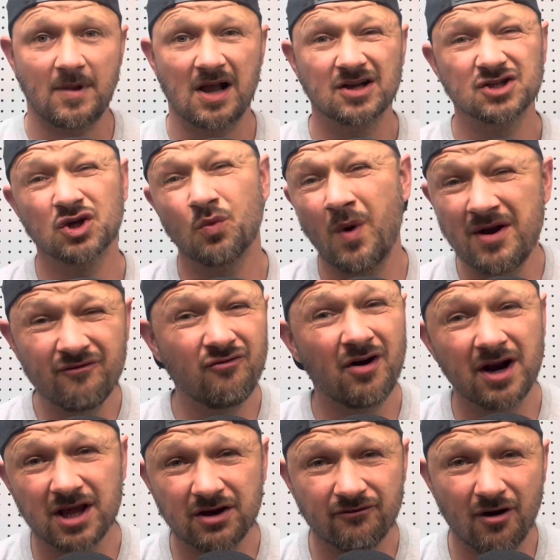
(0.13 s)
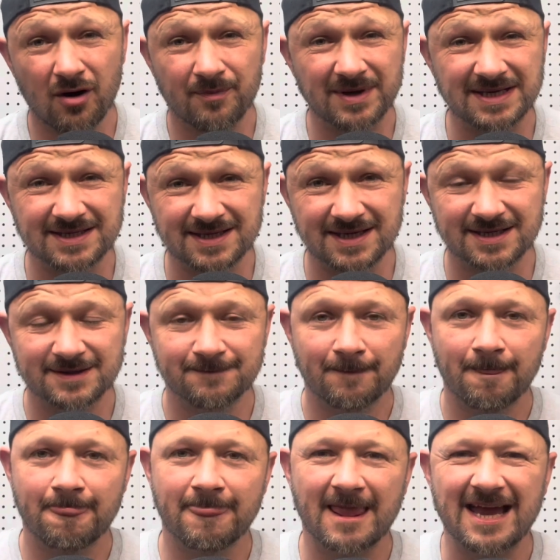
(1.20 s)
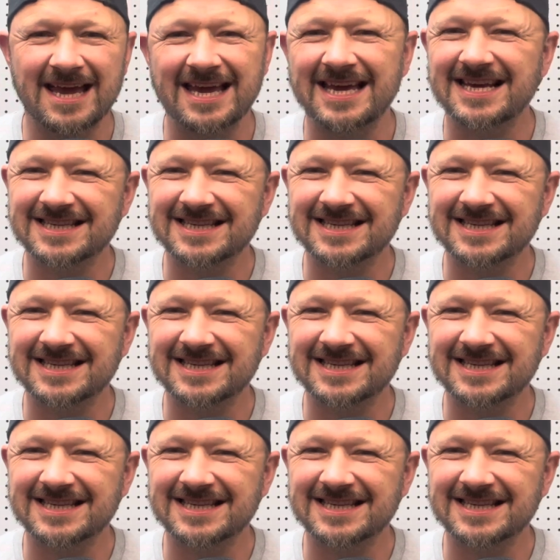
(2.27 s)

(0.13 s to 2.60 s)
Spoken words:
So when running your own business, it